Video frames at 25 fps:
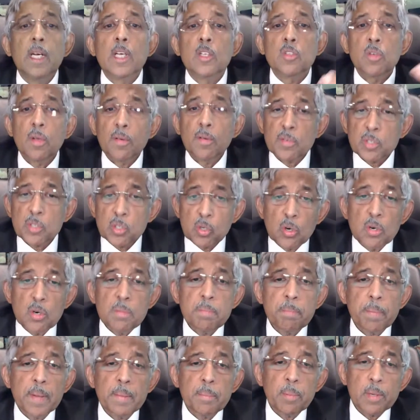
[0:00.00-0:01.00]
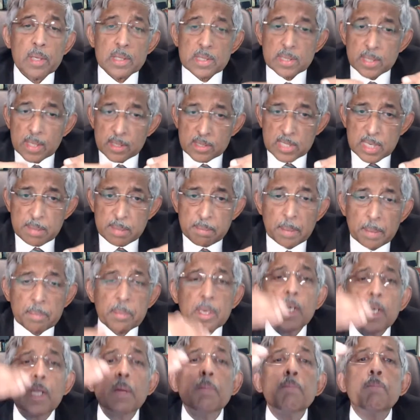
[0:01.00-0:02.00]
So we've shown people's
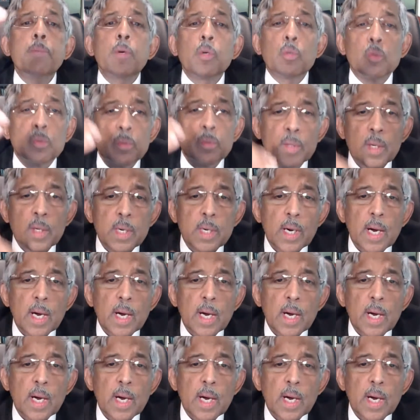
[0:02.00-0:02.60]
C-peptide improve